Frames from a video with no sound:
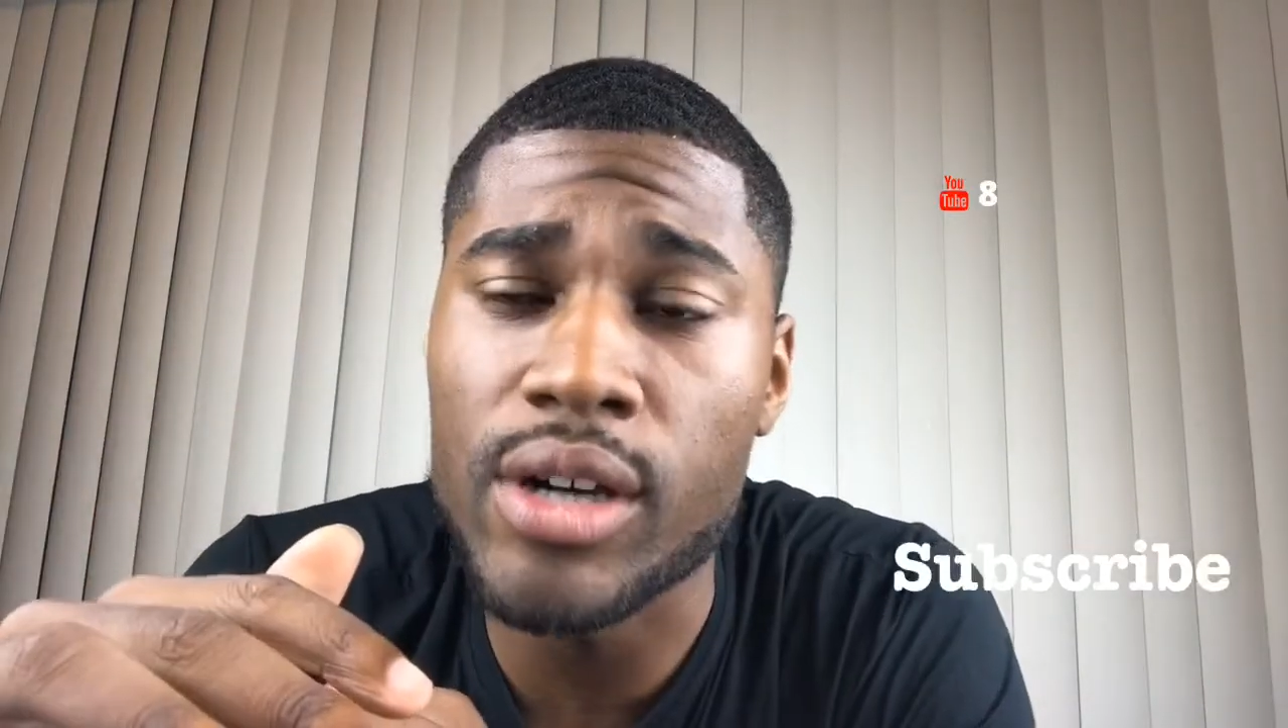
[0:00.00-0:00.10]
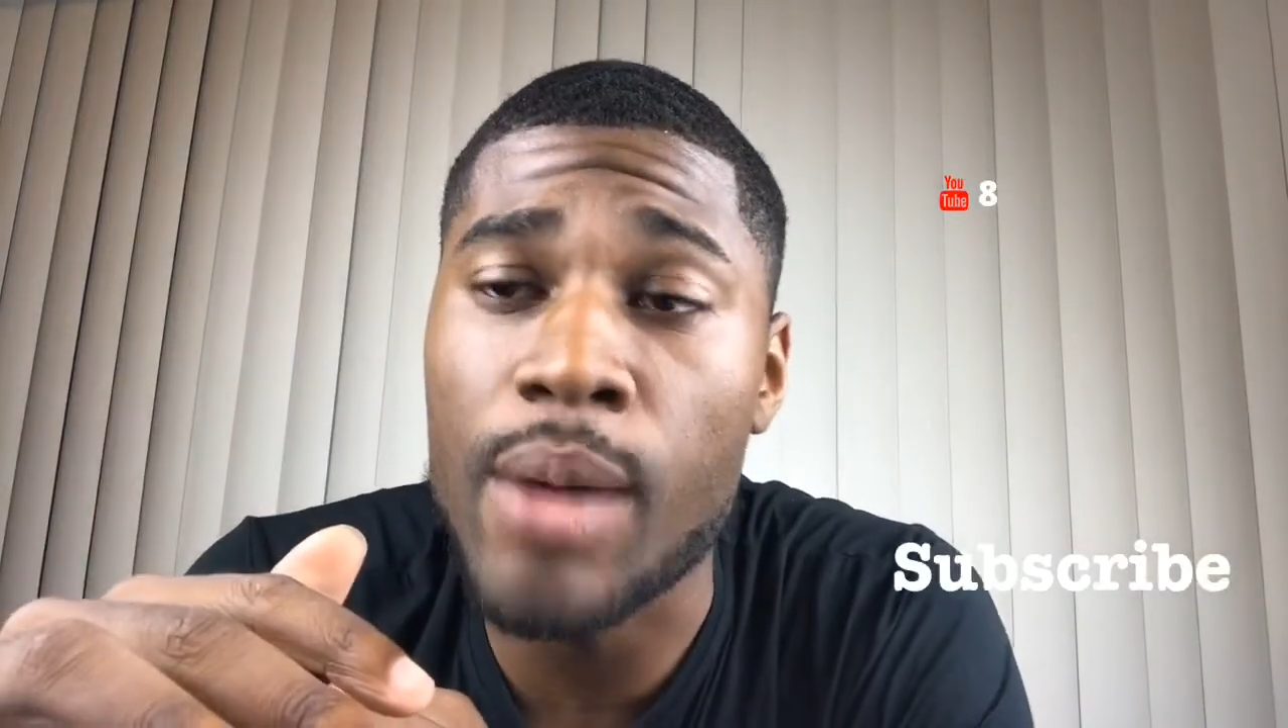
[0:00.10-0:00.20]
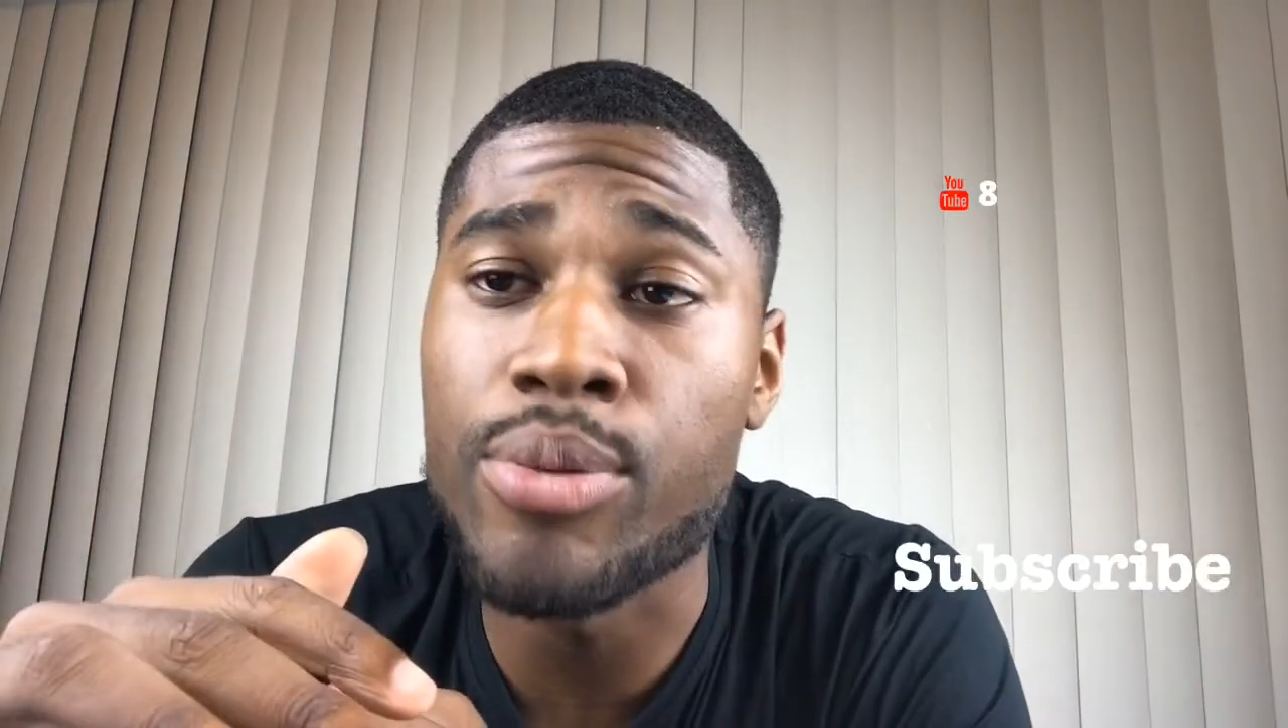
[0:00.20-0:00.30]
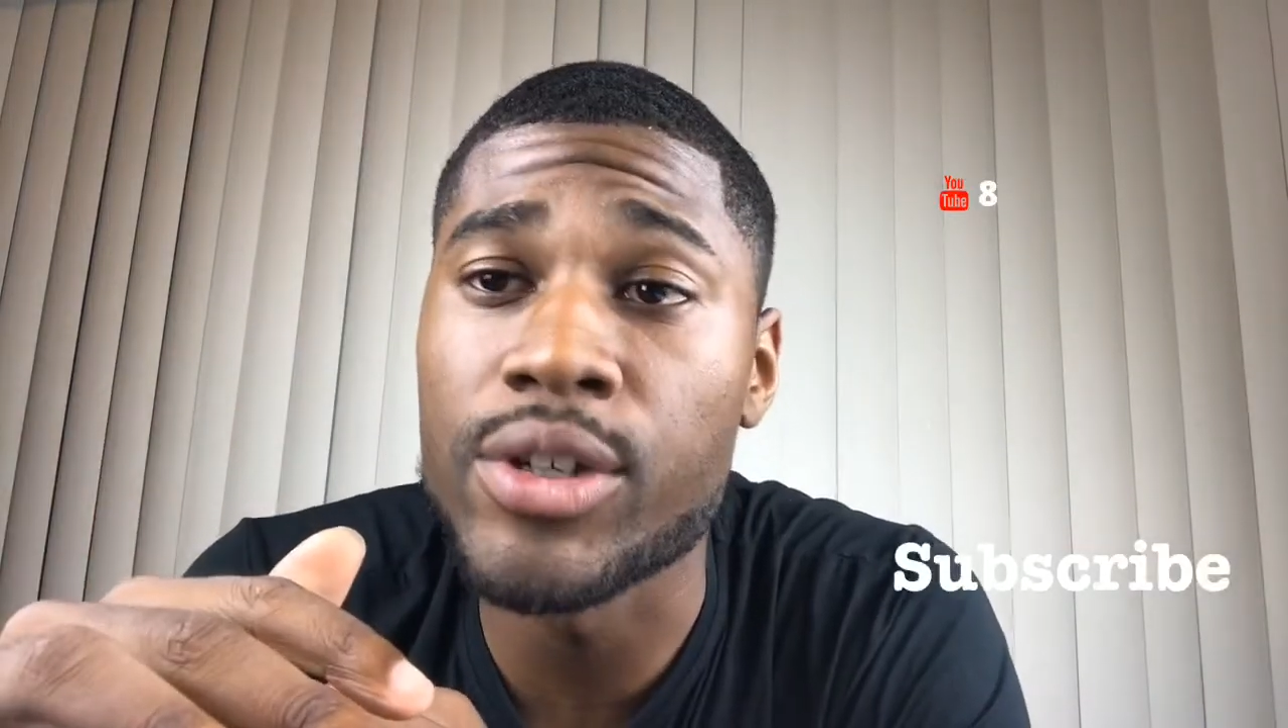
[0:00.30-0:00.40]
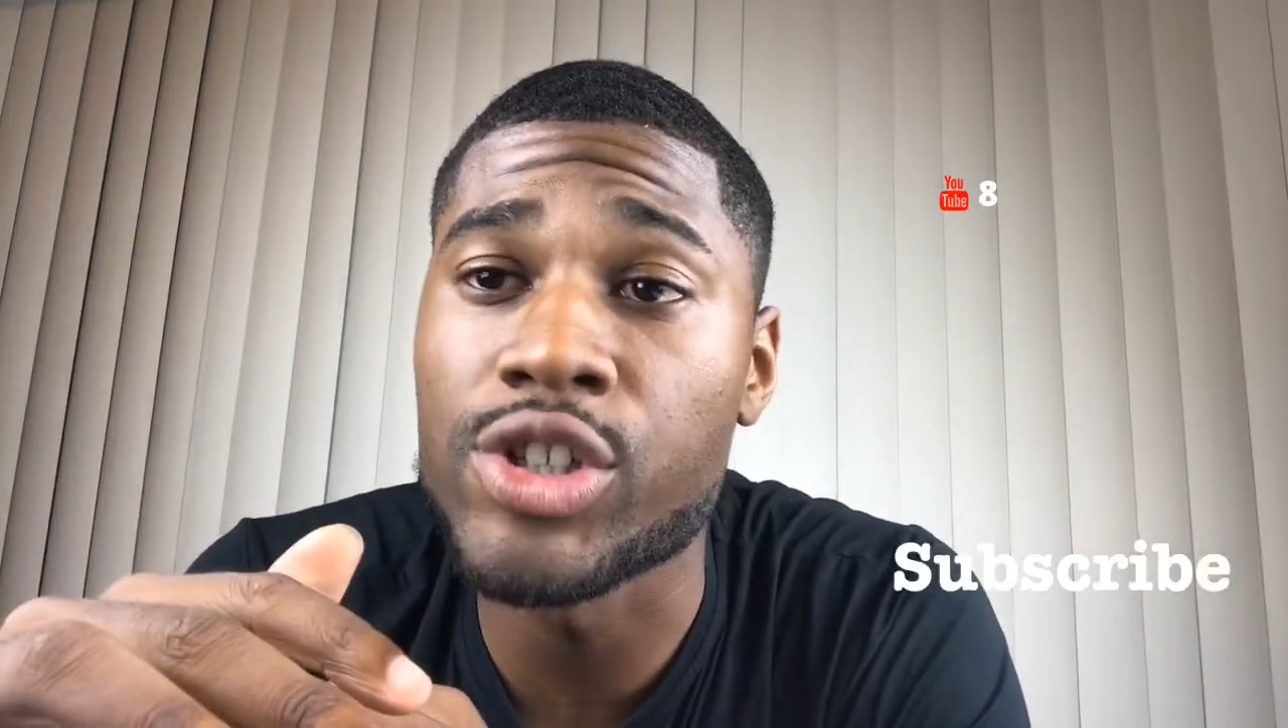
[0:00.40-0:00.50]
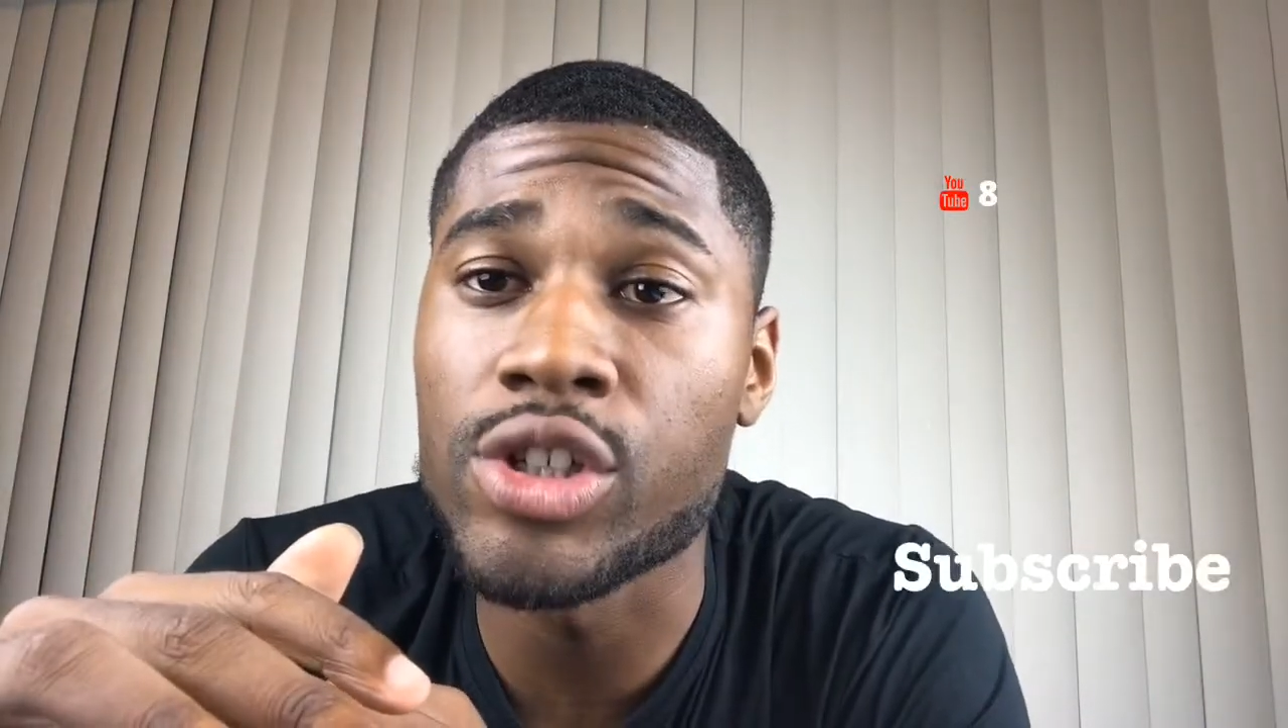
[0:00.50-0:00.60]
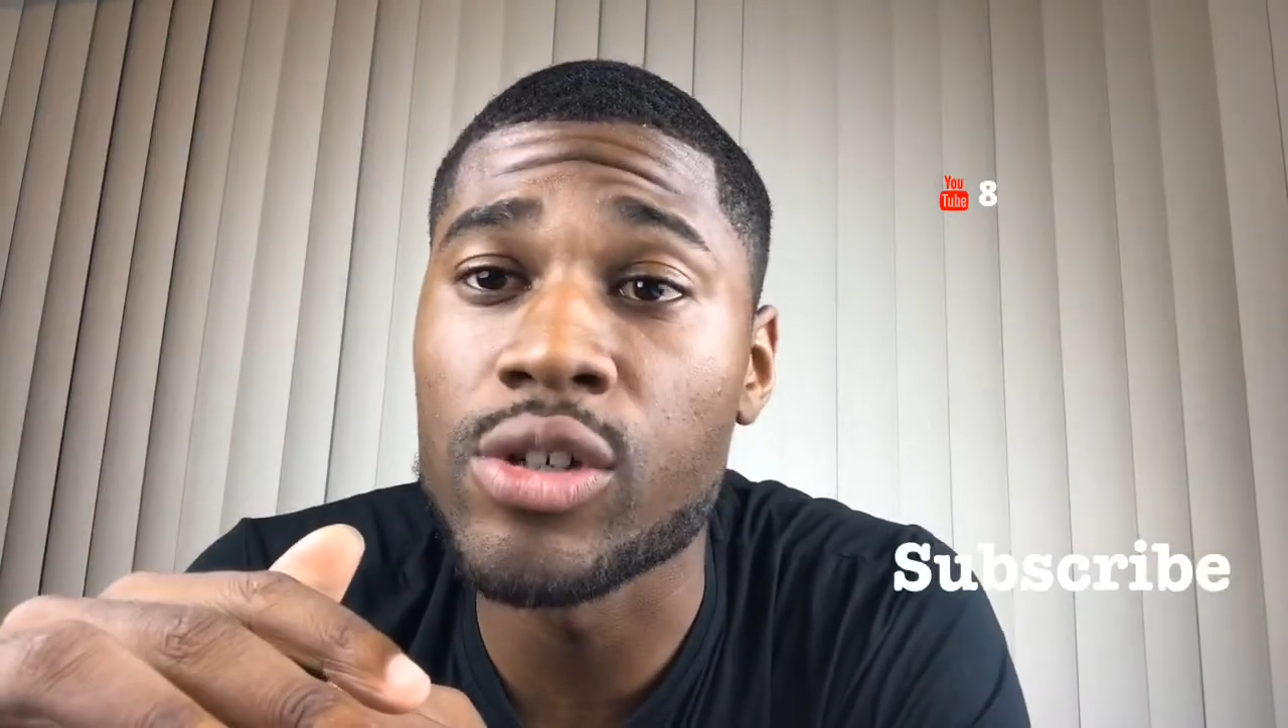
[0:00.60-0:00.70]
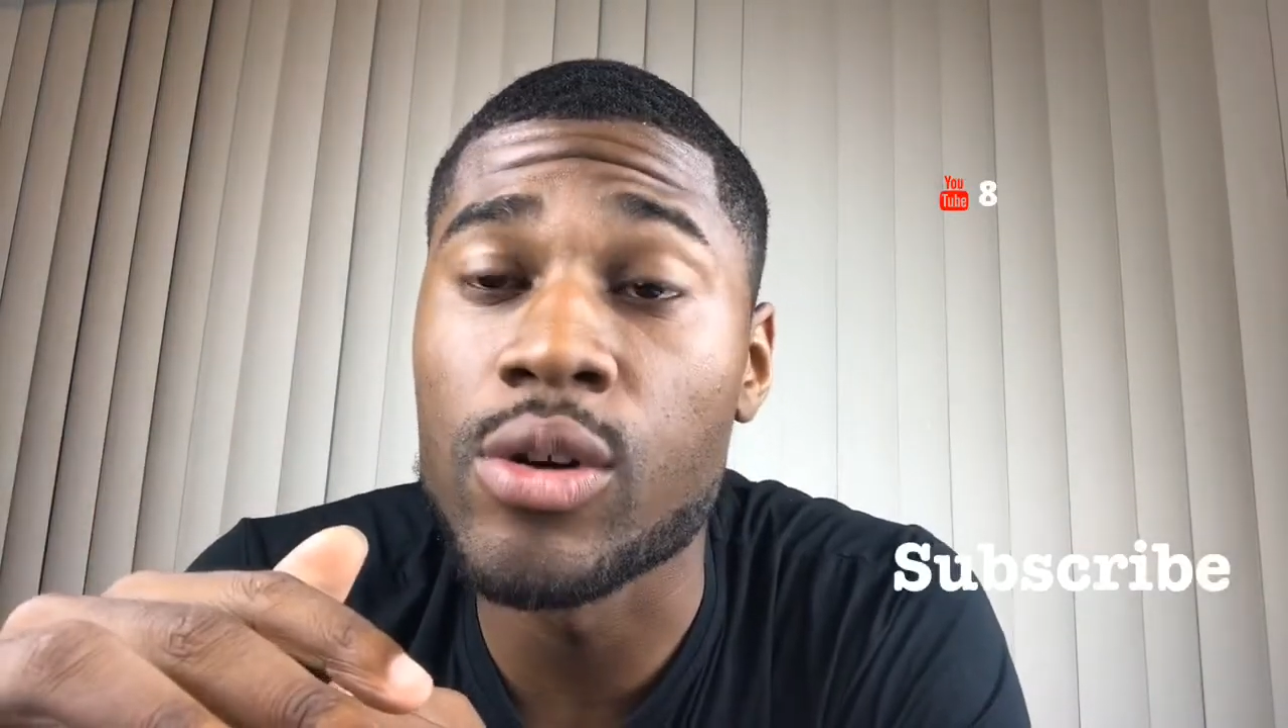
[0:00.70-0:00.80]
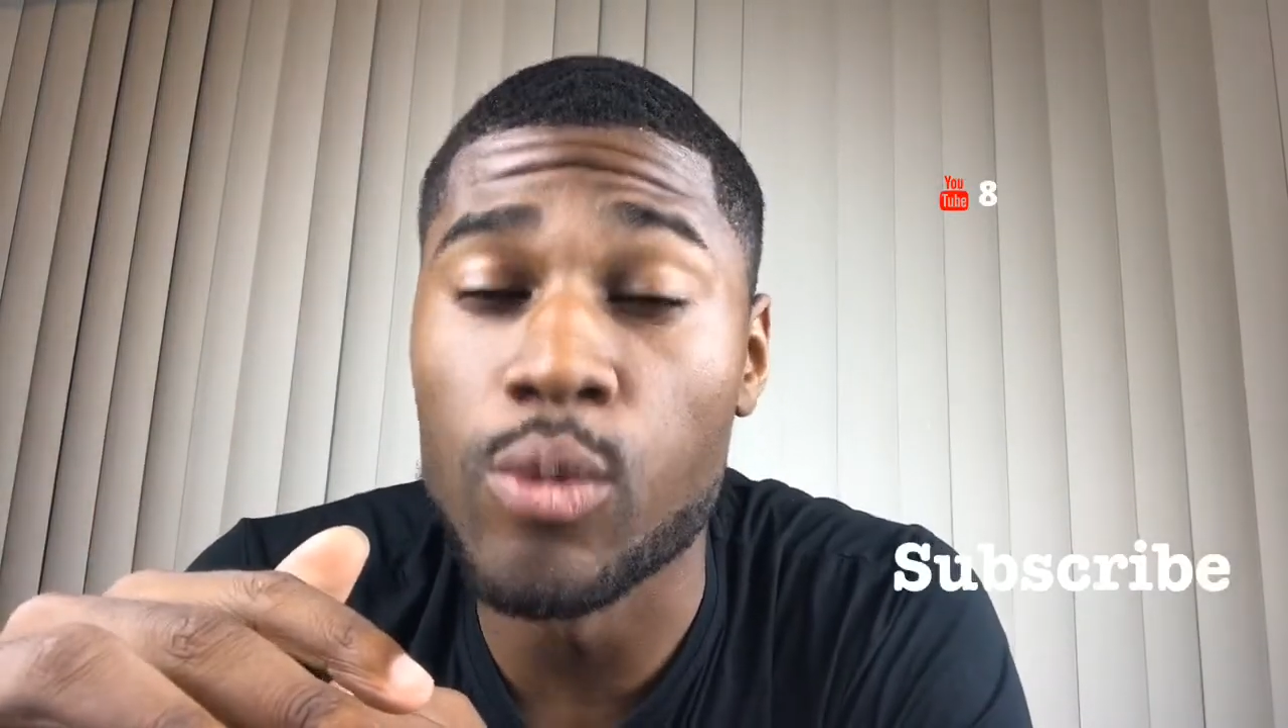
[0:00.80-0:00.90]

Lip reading: I'm pretty sure,